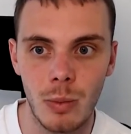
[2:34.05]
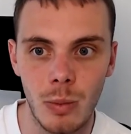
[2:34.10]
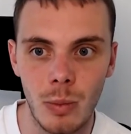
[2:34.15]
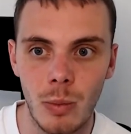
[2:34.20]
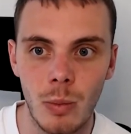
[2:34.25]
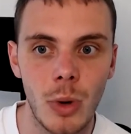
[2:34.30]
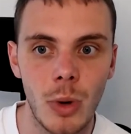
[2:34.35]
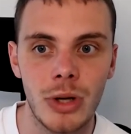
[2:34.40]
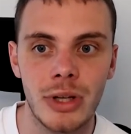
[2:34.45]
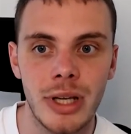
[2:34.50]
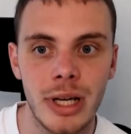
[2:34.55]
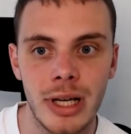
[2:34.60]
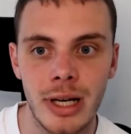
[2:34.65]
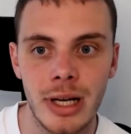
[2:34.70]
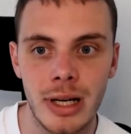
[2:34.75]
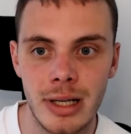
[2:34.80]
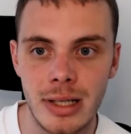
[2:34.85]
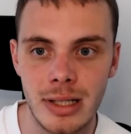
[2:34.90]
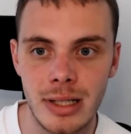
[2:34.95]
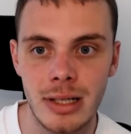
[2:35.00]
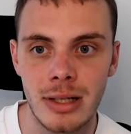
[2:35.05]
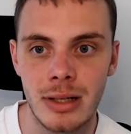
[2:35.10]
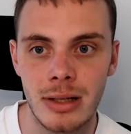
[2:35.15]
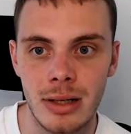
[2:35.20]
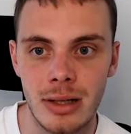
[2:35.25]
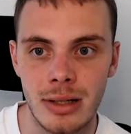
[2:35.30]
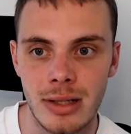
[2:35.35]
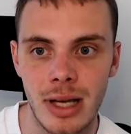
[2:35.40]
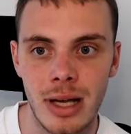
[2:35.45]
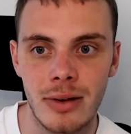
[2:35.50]
what data is
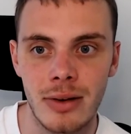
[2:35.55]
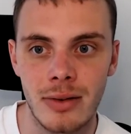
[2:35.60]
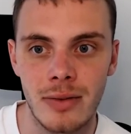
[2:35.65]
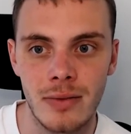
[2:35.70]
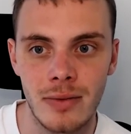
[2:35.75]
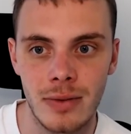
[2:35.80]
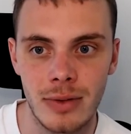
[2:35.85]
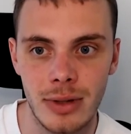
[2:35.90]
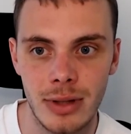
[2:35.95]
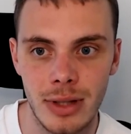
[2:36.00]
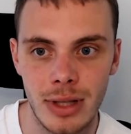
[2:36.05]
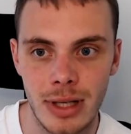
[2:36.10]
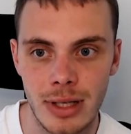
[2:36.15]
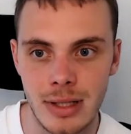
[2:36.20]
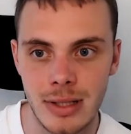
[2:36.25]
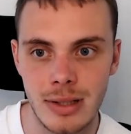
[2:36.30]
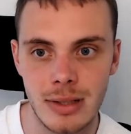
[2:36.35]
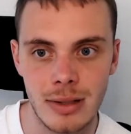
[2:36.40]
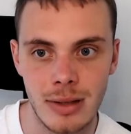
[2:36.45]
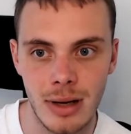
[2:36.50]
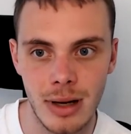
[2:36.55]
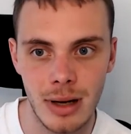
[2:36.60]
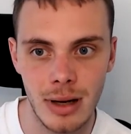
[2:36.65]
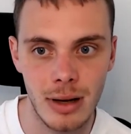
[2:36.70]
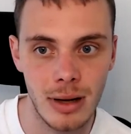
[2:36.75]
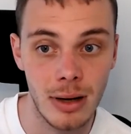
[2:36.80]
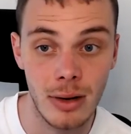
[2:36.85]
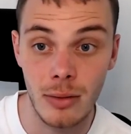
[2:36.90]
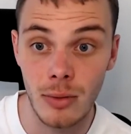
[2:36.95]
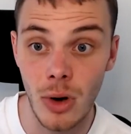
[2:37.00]
inside of this
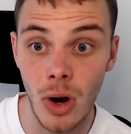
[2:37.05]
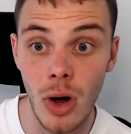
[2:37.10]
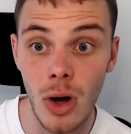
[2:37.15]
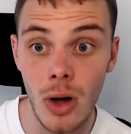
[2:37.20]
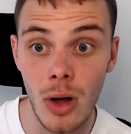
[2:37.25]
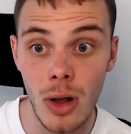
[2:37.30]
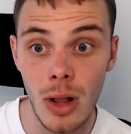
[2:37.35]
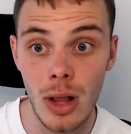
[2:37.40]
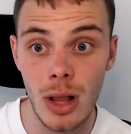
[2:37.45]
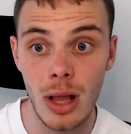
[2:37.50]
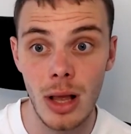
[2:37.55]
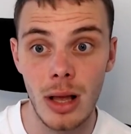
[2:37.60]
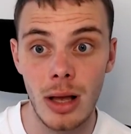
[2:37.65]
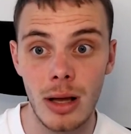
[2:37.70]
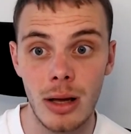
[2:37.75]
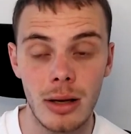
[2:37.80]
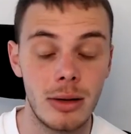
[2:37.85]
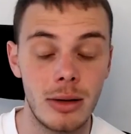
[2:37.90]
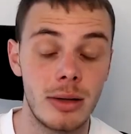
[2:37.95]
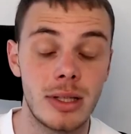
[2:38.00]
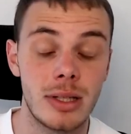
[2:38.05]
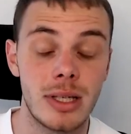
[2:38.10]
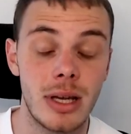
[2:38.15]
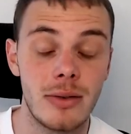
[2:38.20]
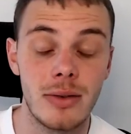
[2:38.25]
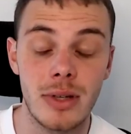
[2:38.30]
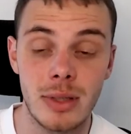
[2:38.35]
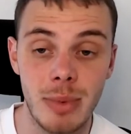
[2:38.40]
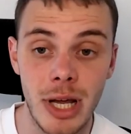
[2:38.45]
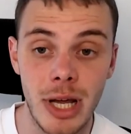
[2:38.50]
raw, inside of
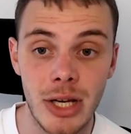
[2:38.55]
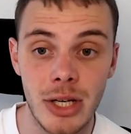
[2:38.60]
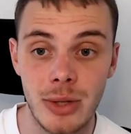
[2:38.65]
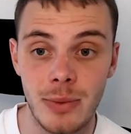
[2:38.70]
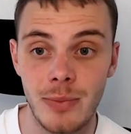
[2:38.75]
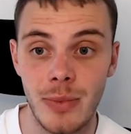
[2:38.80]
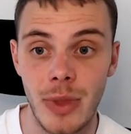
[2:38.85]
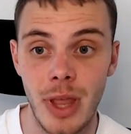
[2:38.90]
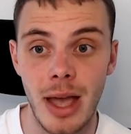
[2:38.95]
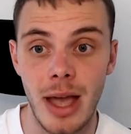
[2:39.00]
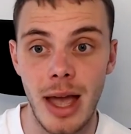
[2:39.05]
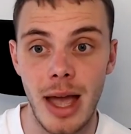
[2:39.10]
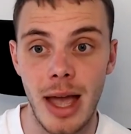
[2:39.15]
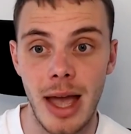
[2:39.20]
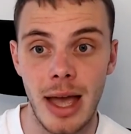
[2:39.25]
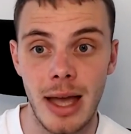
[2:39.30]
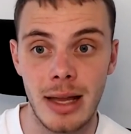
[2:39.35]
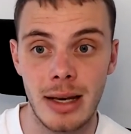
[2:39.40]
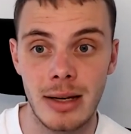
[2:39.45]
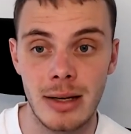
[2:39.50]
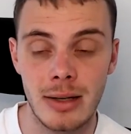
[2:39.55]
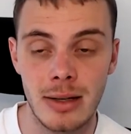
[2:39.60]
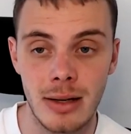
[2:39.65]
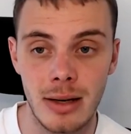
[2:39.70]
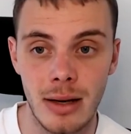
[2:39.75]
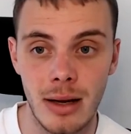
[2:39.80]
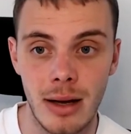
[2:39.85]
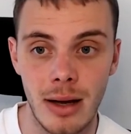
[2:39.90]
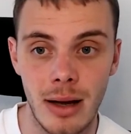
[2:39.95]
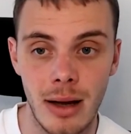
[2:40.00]
this page, and
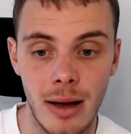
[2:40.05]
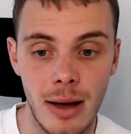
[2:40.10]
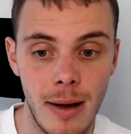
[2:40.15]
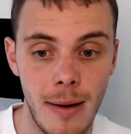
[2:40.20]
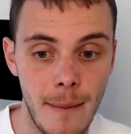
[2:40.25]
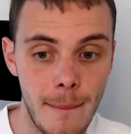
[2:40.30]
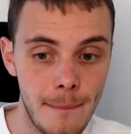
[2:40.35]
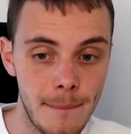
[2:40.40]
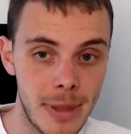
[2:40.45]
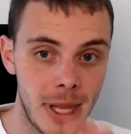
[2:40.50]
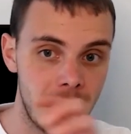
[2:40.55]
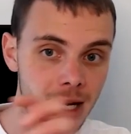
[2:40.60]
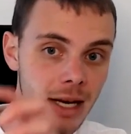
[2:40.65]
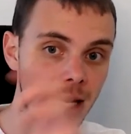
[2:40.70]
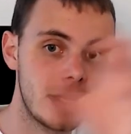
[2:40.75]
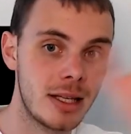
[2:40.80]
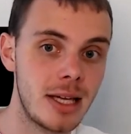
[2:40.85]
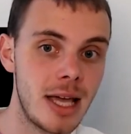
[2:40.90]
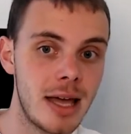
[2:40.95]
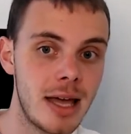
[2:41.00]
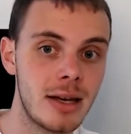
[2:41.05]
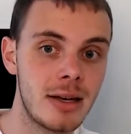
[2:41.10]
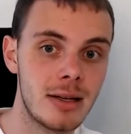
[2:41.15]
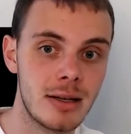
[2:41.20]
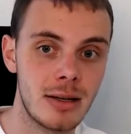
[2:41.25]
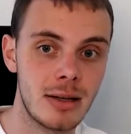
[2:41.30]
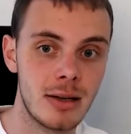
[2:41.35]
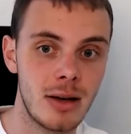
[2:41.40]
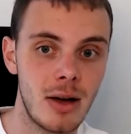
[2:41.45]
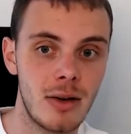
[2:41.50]
then at the
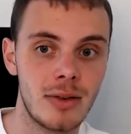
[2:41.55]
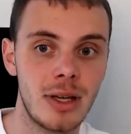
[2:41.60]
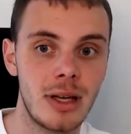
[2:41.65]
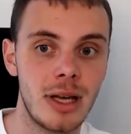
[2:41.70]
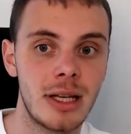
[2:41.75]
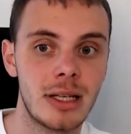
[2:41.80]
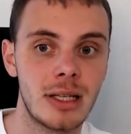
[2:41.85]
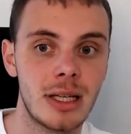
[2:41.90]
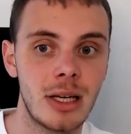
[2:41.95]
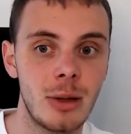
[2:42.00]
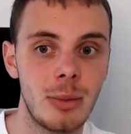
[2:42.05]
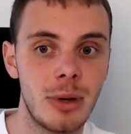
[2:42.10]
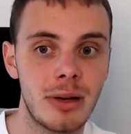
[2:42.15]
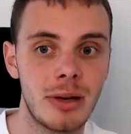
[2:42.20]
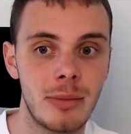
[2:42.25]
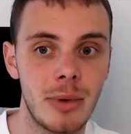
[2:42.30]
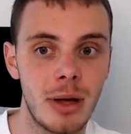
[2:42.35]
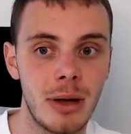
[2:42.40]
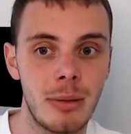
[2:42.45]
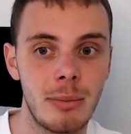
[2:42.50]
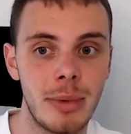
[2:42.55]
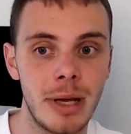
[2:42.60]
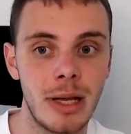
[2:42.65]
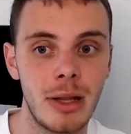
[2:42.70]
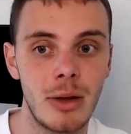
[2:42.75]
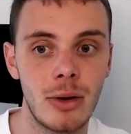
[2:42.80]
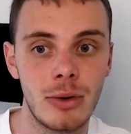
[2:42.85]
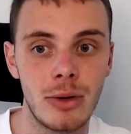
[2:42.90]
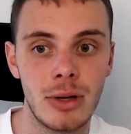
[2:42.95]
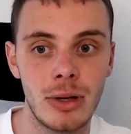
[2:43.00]
end of the 8 kilobyte
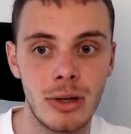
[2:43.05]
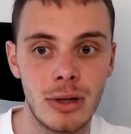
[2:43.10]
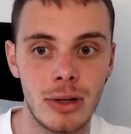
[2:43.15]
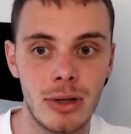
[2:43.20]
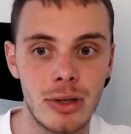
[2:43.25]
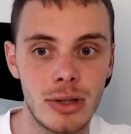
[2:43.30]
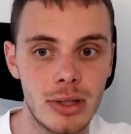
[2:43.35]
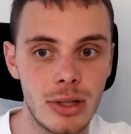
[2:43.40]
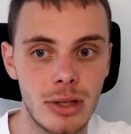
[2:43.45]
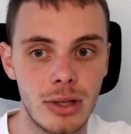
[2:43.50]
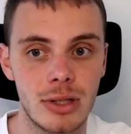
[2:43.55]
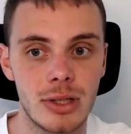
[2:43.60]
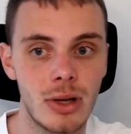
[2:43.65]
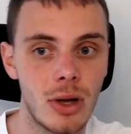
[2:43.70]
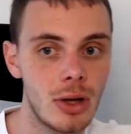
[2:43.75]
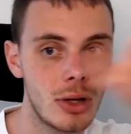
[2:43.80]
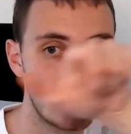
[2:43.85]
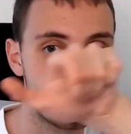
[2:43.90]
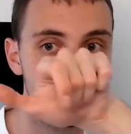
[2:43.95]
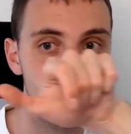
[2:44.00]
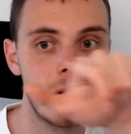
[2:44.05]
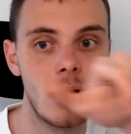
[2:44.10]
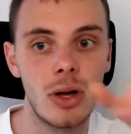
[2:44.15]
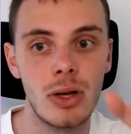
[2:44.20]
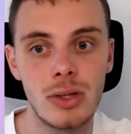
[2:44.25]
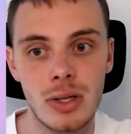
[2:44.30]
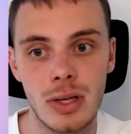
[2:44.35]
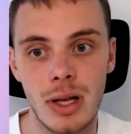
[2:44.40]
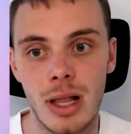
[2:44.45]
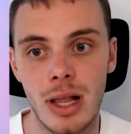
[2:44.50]
payload, there's all your
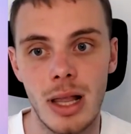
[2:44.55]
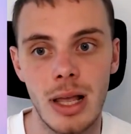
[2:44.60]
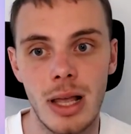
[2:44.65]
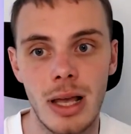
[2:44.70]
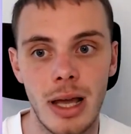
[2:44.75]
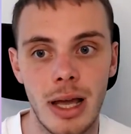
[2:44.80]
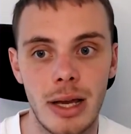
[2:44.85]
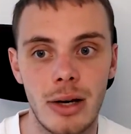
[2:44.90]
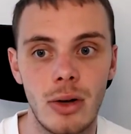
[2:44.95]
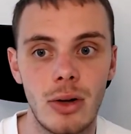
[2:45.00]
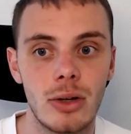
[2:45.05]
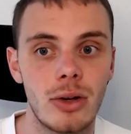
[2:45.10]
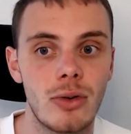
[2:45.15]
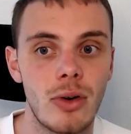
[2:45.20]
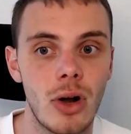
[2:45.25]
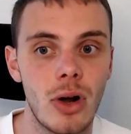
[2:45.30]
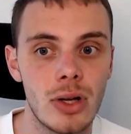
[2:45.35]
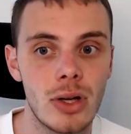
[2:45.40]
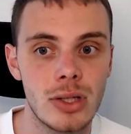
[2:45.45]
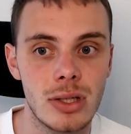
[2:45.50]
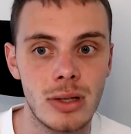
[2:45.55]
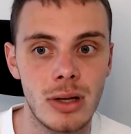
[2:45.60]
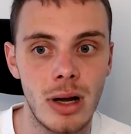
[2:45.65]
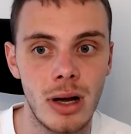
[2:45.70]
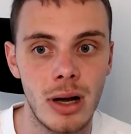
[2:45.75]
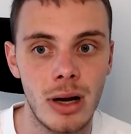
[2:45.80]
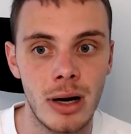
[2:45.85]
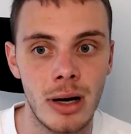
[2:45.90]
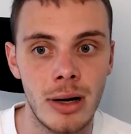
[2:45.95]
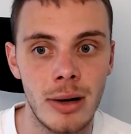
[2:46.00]
raws, and all your raws
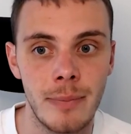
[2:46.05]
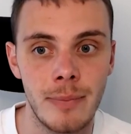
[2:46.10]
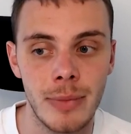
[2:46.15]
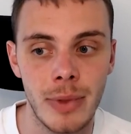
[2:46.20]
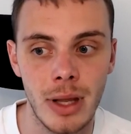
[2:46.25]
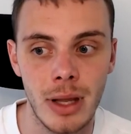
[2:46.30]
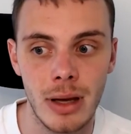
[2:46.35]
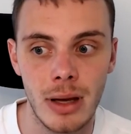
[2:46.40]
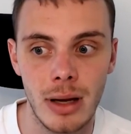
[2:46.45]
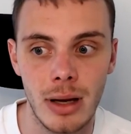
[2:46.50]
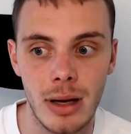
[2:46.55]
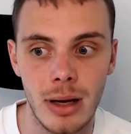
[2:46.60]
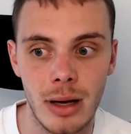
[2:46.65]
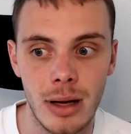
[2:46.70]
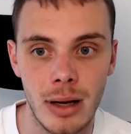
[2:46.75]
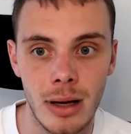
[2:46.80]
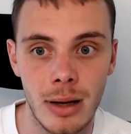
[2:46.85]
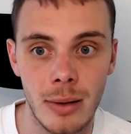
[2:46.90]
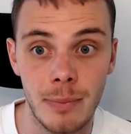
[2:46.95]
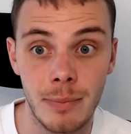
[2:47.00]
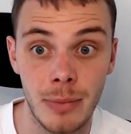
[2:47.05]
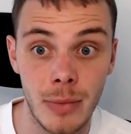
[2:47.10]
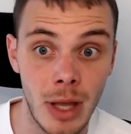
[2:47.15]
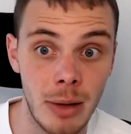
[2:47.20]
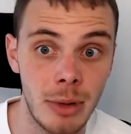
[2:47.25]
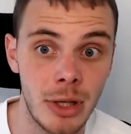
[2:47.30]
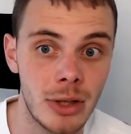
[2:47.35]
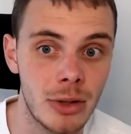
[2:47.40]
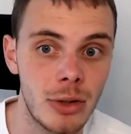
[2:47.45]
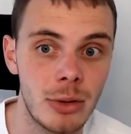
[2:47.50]
are,
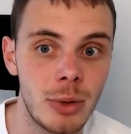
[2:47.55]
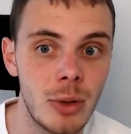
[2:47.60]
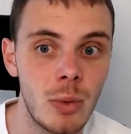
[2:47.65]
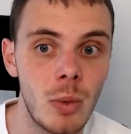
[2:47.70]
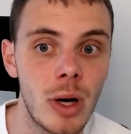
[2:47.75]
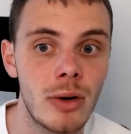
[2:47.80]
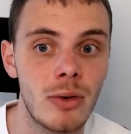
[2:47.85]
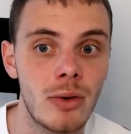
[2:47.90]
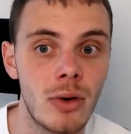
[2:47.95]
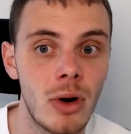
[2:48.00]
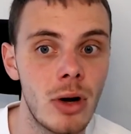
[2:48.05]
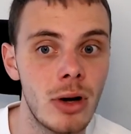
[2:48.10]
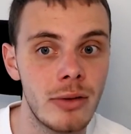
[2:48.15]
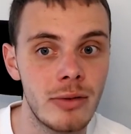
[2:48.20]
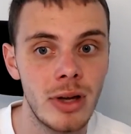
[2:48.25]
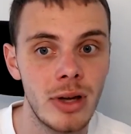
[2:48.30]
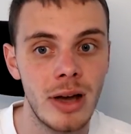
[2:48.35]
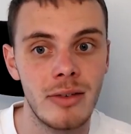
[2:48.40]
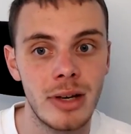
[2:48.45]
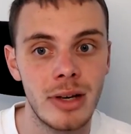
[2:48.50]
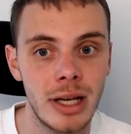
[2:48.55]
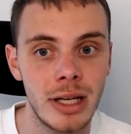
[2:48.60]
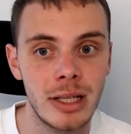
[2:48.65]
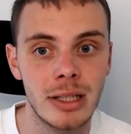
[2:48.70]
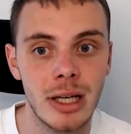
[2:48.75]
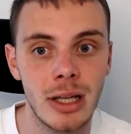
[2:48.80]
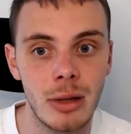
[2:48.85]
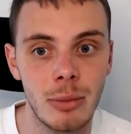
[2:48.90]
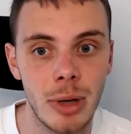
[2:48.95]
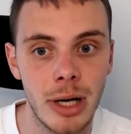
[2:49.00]
it could be one raw if you have an 8
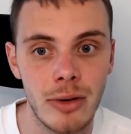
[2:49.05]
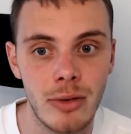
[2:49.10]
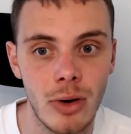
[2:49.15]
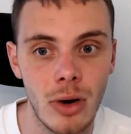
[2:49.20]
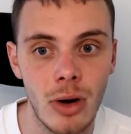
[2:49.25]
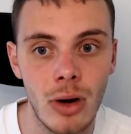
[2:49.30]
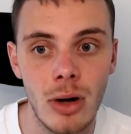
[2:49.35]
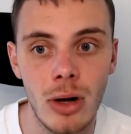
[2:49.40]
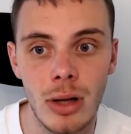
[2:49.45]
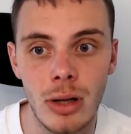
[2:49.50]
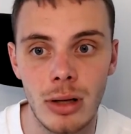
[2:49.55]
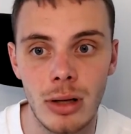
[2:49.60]
kilobyte raw,